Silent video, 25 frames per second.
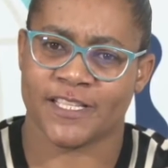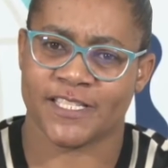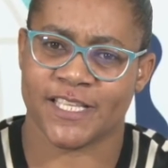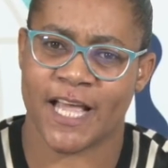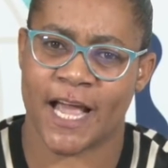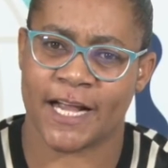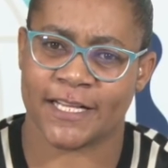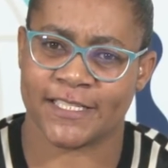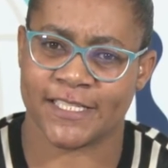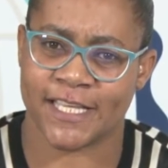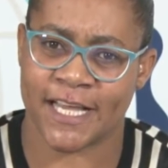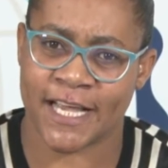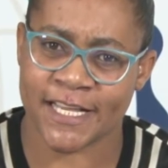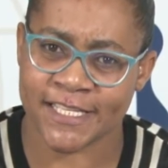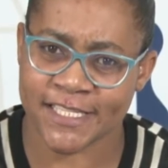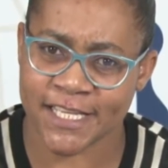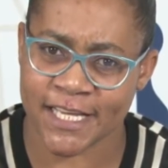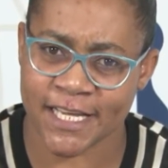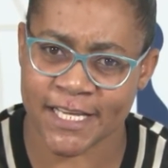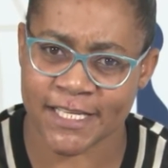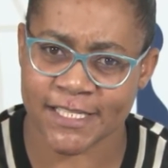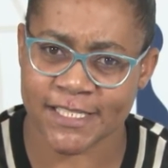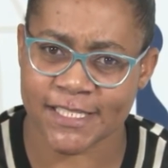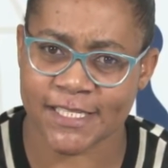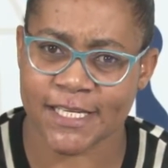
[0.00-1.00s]

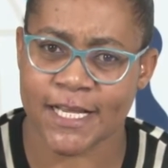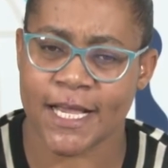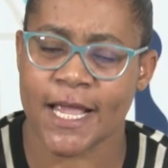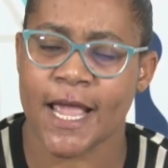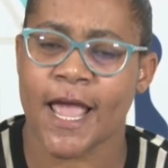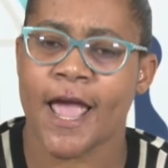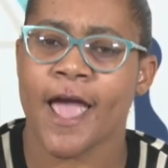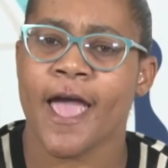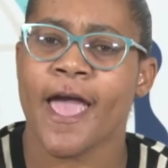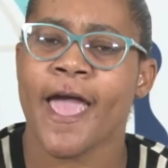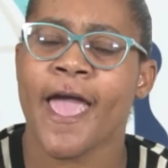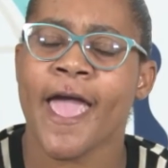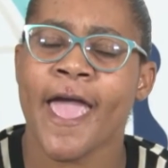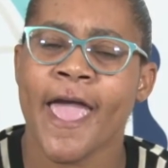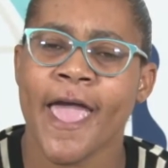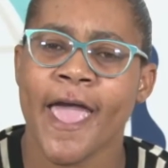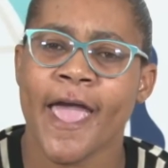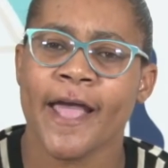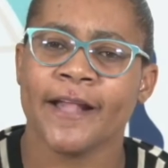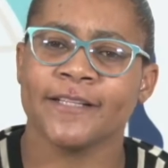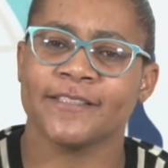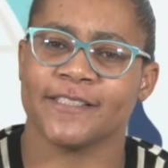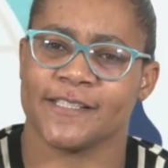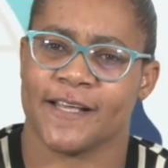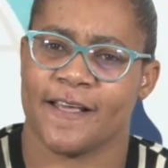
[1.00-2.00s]
successes
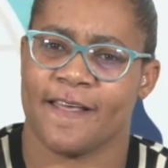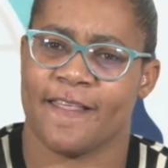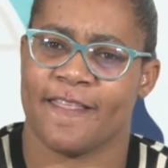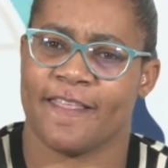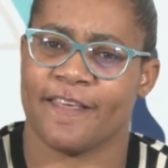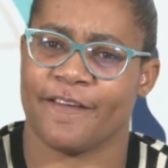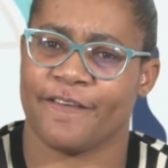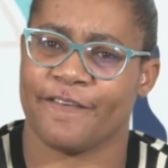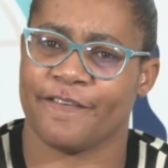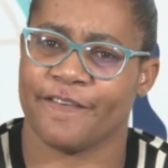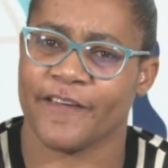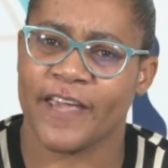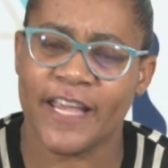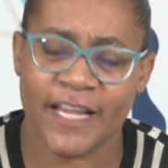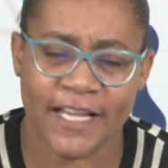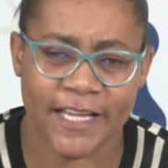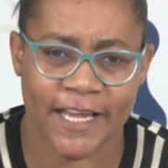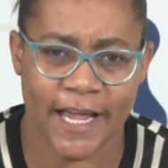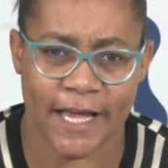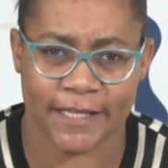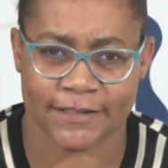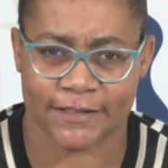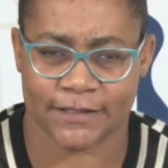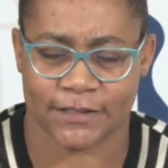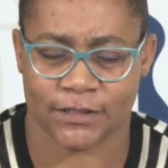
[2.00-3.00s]
and the
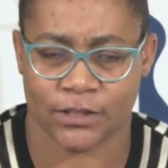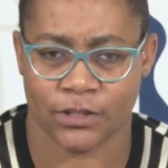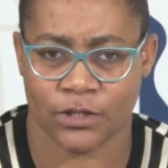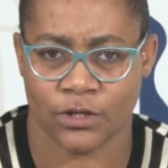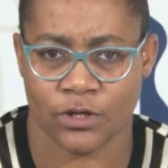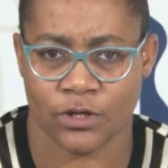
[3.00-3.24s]
failures.